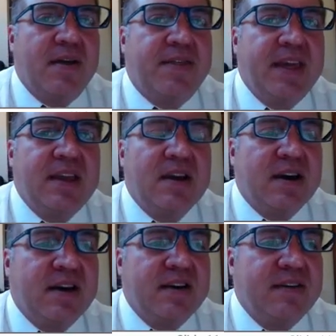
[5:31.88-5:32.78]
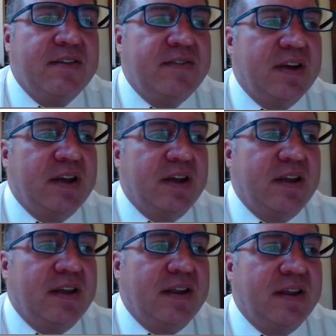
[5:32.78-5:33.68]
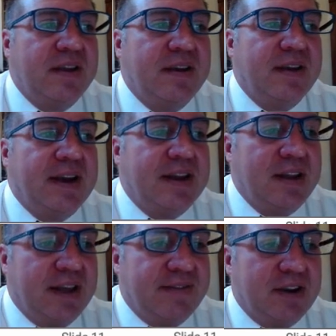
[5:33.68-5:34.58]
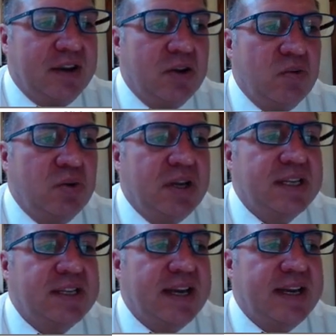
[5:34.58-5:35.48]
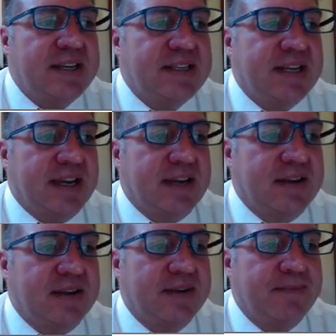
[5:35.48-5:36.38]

Think of 9/11. We'll get to that in a second.